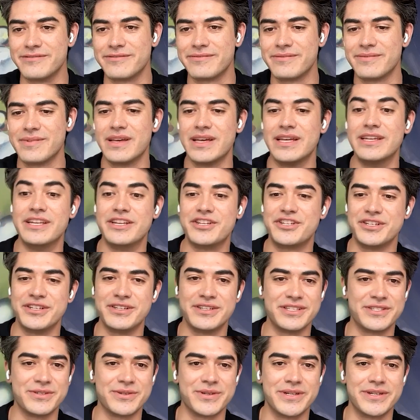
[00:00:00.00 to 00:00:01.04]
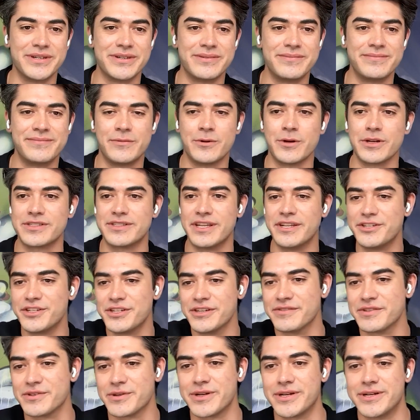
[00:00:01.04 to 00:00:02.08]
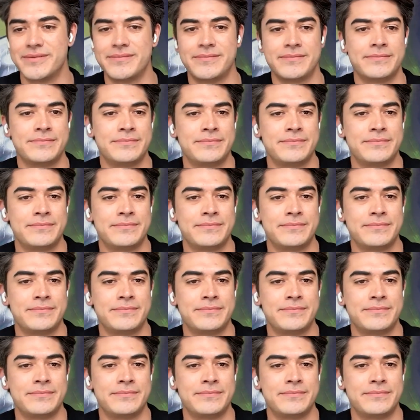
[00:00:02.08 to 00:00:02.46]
kind of addition to Zora or extension of Zora.